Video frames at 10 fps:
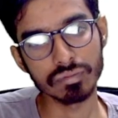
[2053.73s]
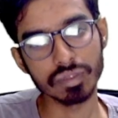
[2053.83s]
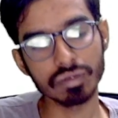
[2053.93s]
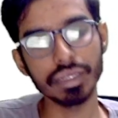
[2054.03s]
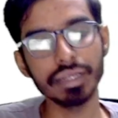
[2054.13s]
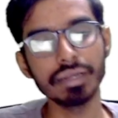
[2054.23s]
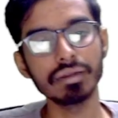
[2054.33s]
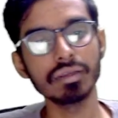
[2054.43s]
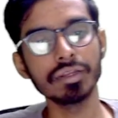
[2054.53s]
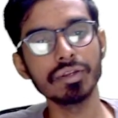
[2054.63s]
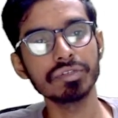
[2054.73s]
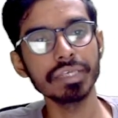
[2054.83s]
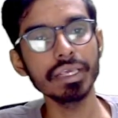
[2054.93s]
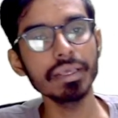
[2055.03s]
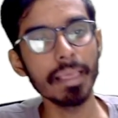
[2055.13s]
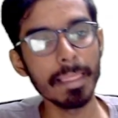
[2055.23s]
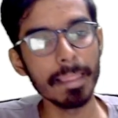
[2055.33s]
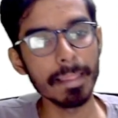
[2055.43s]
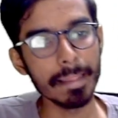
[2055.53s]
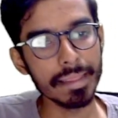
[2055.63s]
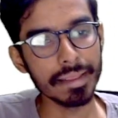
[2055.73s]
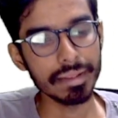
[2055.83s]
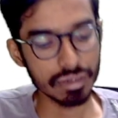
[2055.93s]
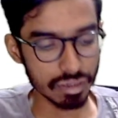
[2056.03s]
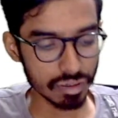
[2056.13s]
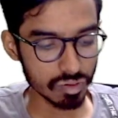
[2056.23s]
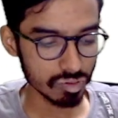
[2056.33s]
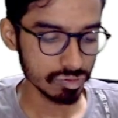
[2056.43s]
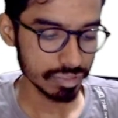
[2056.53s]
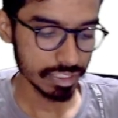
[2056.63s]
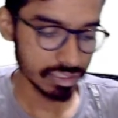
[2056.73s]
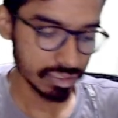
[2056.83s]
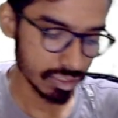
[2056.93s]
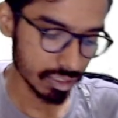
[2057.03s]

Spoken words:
Right, into C. Now we just